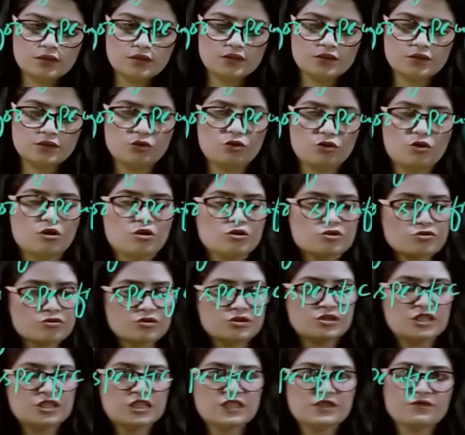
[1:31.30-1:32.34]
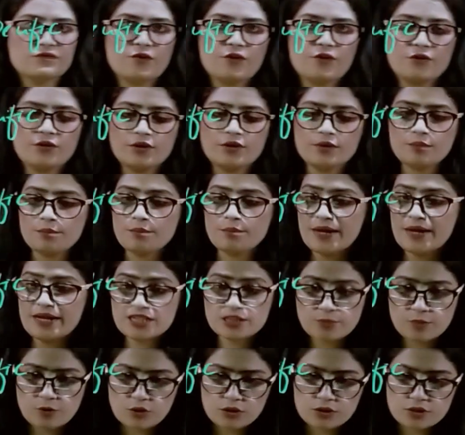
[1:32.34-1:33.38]
there are also genes for
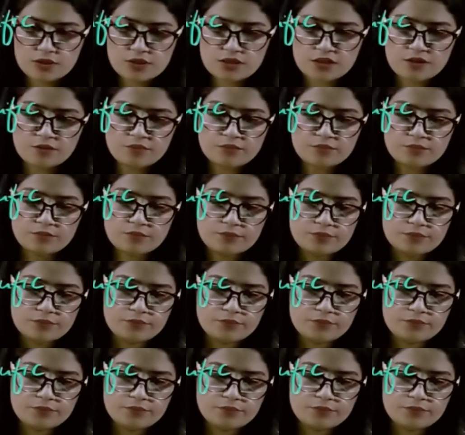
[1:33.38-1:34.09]
metabolism,